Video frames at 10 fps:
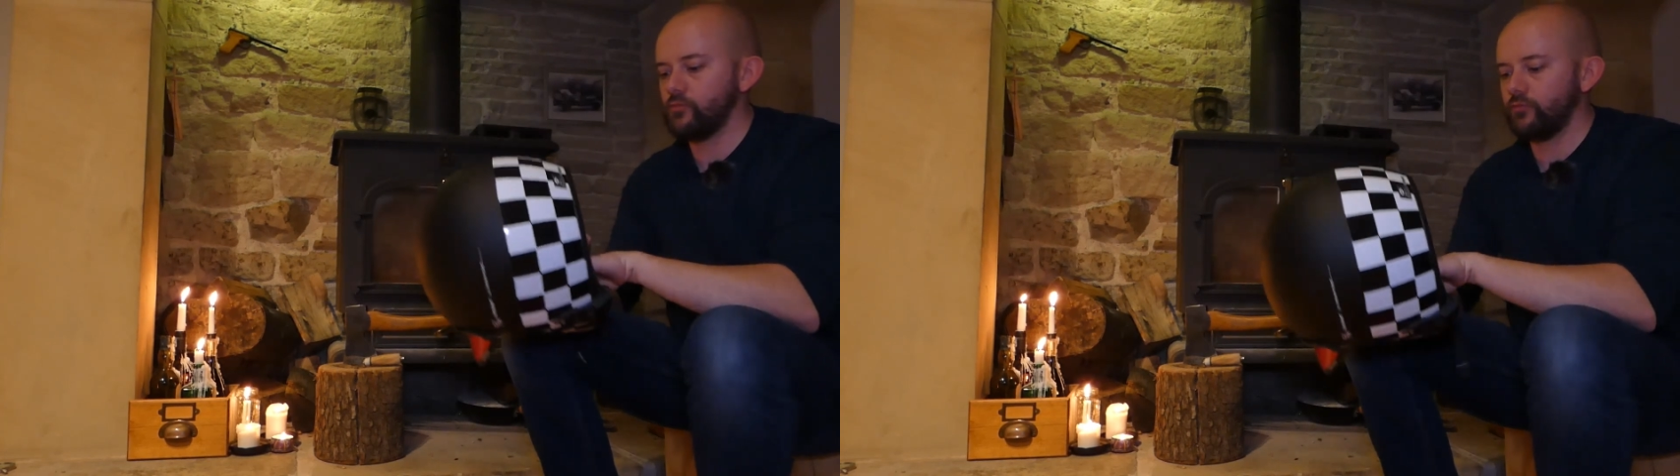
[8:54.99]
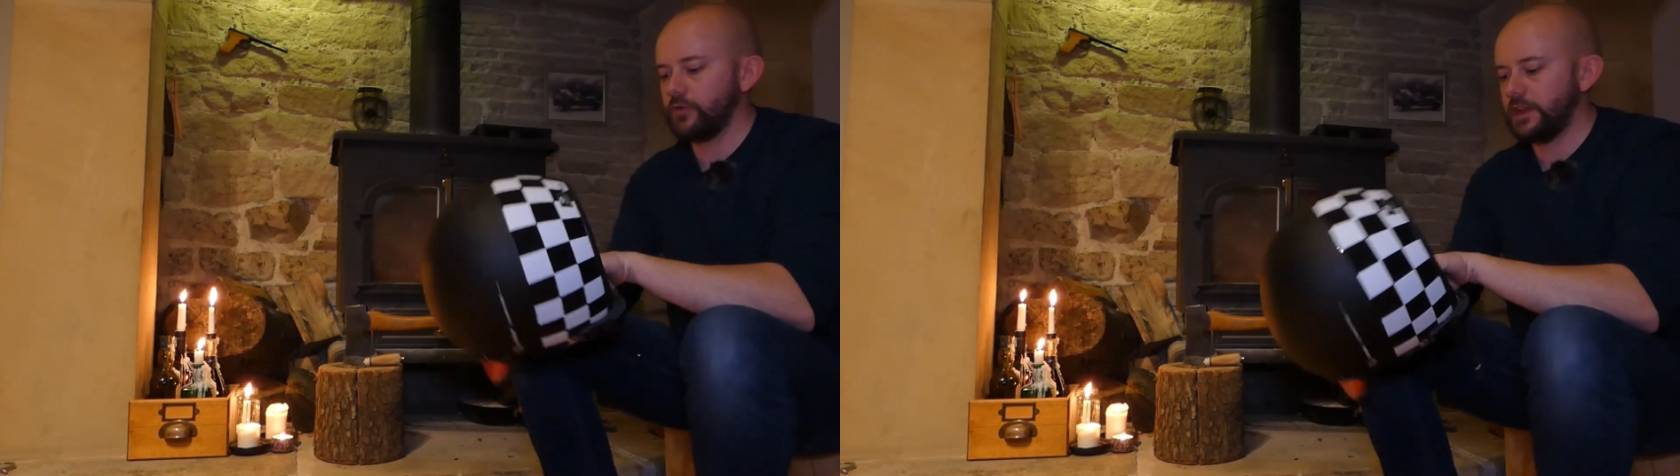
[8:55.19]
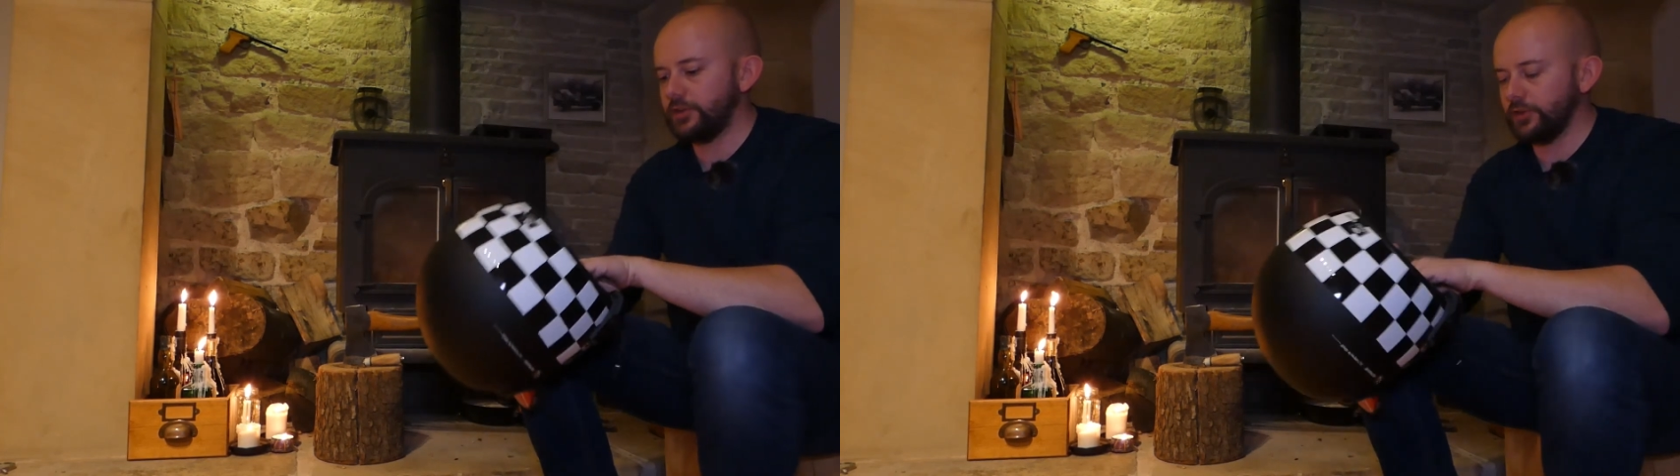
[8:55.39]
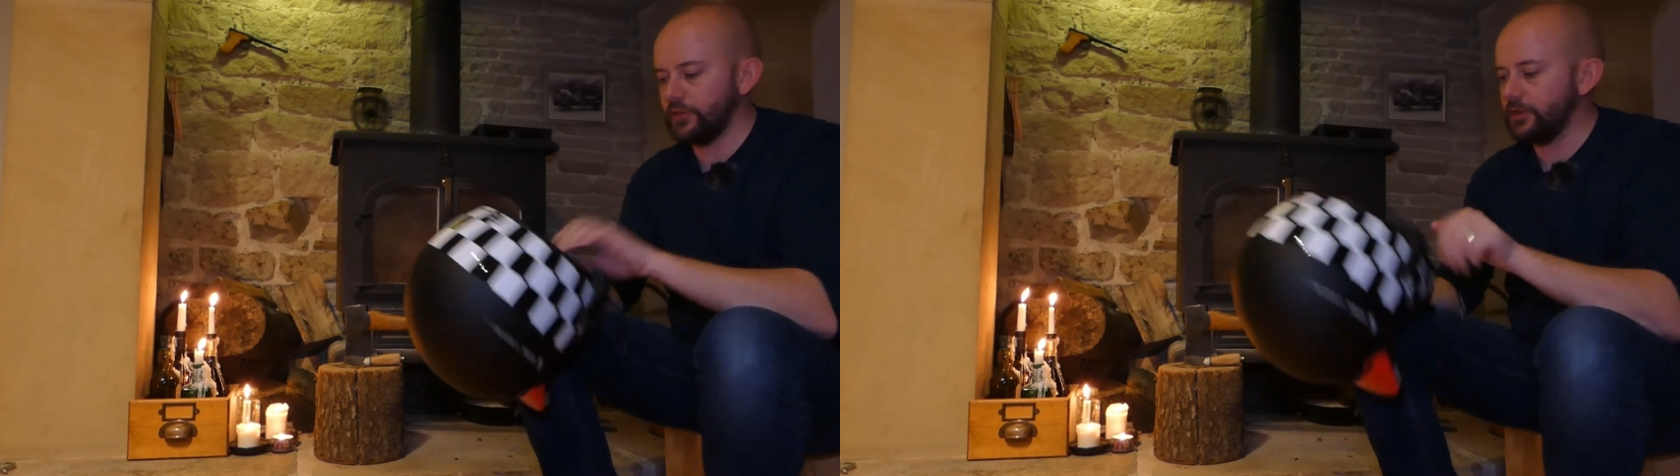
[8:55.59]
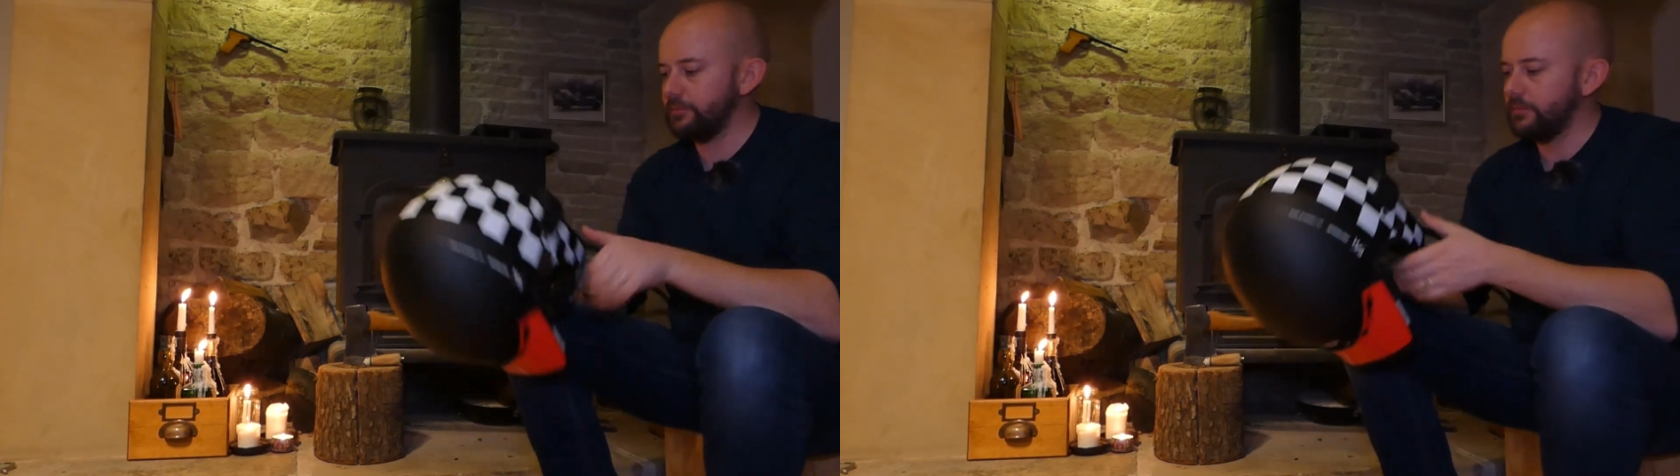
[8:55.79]

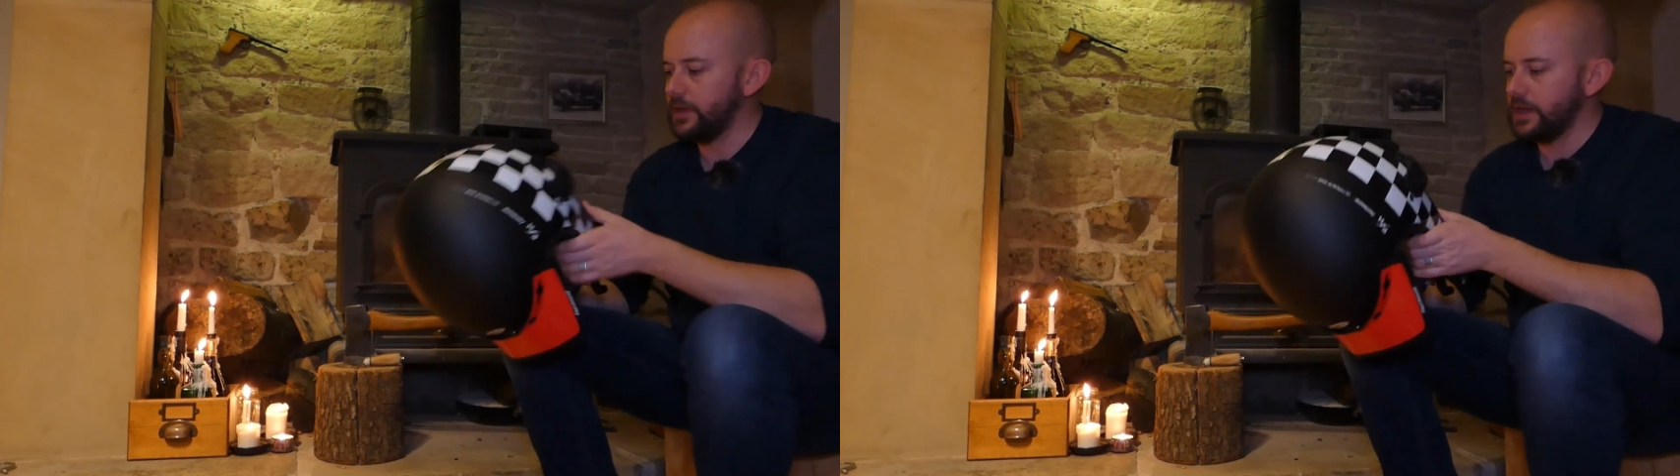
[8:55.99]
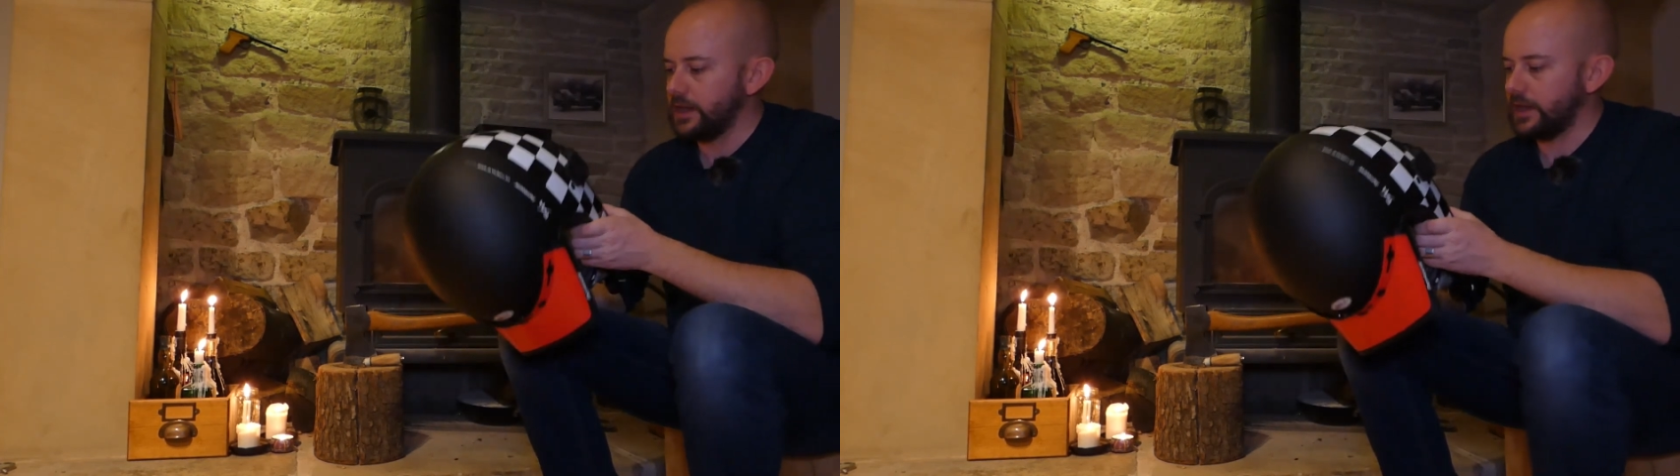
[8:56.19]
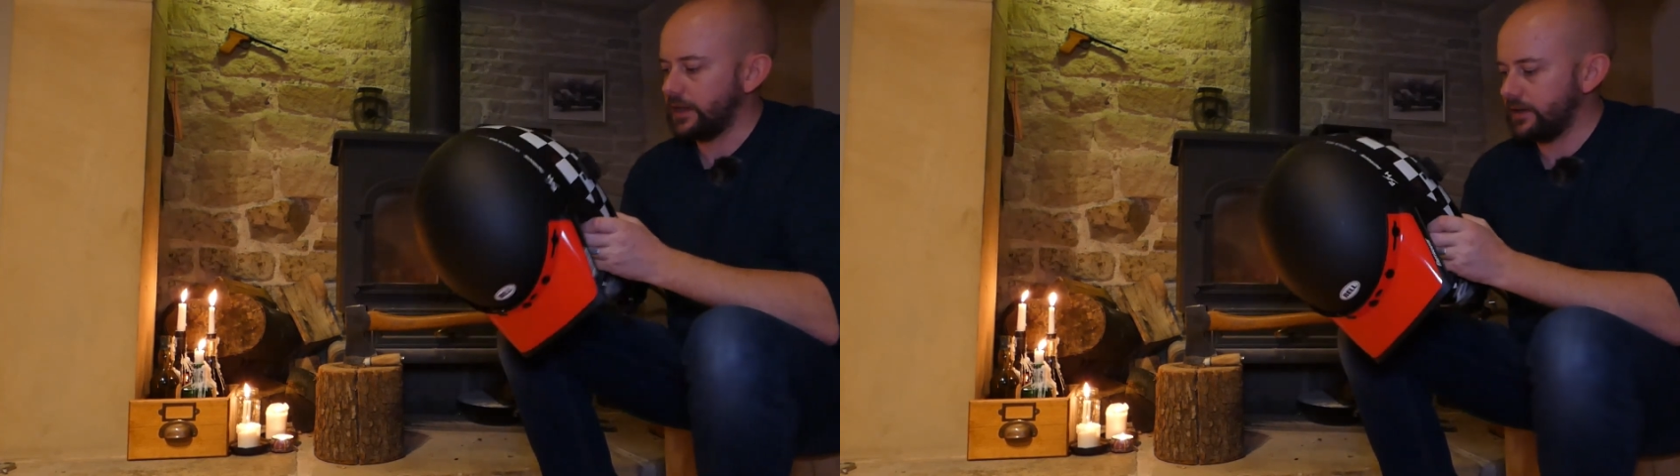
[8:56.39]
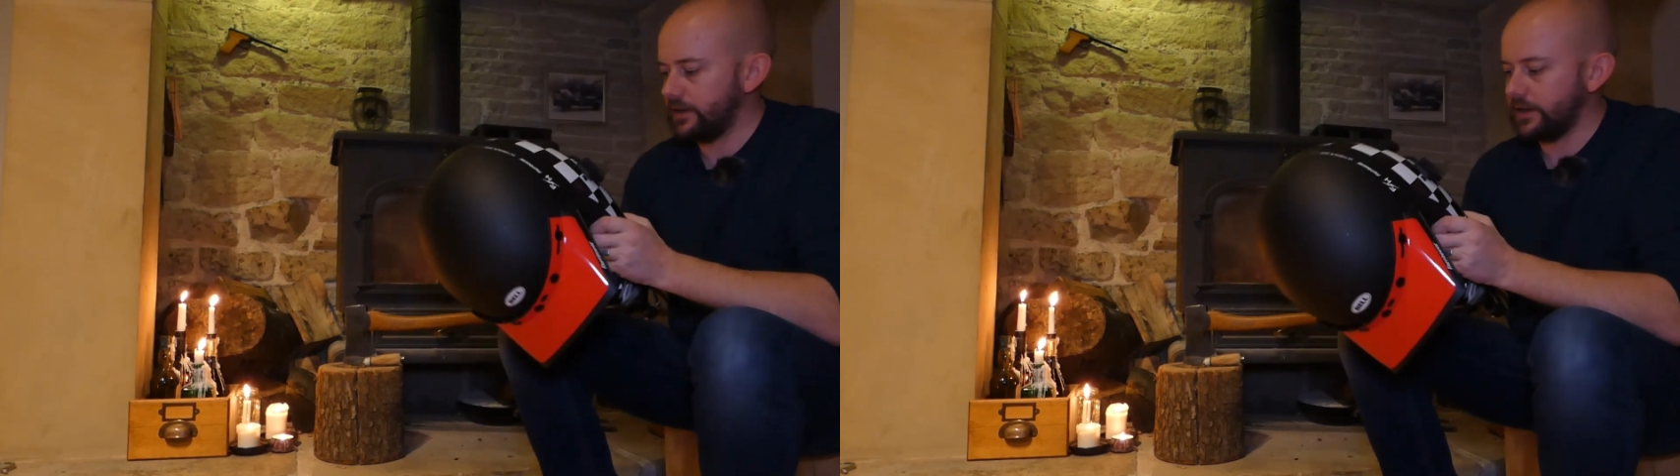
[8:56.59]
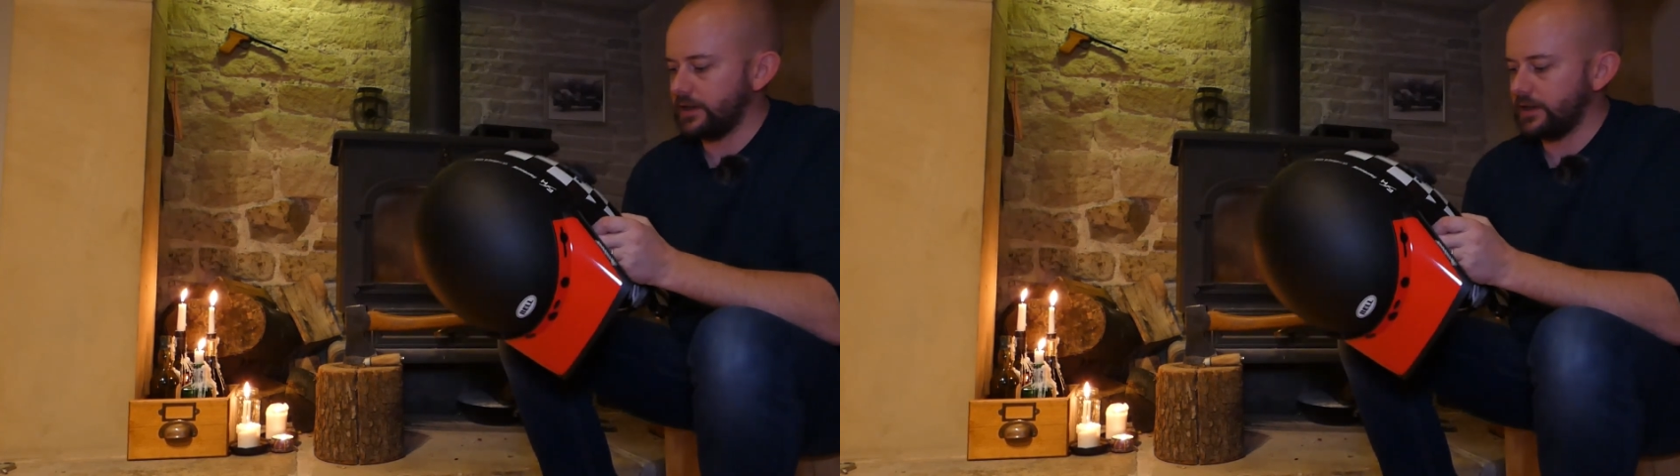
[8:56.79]
redone them, and